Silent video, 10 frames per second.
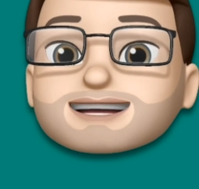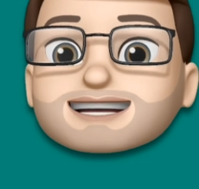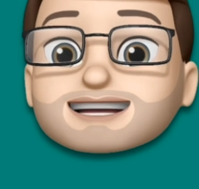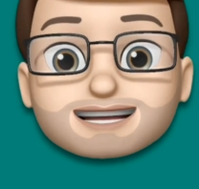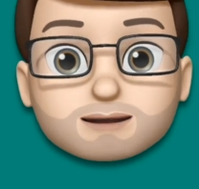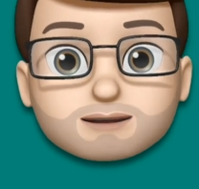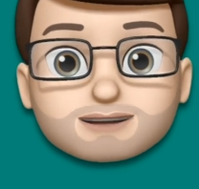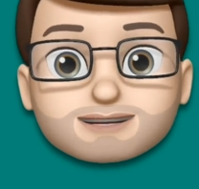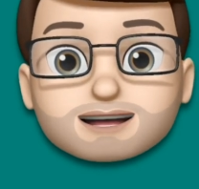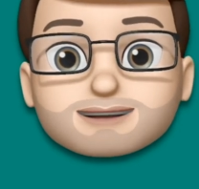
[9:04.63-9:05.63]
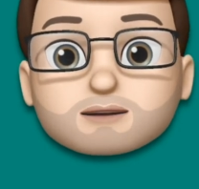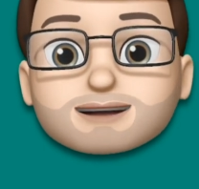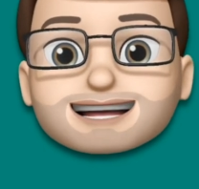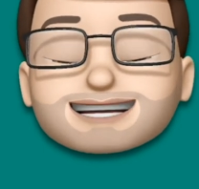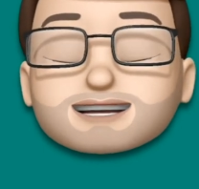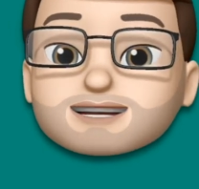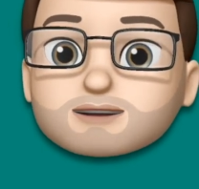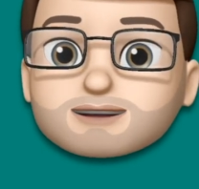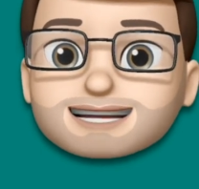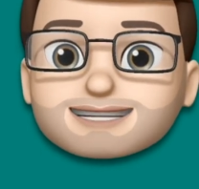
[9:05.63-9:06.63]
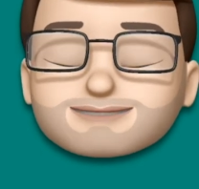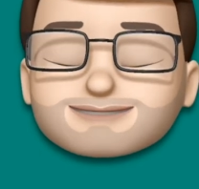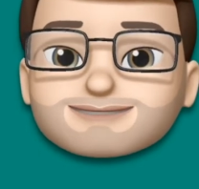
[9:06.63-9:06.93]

ready, step number five will begin shortly.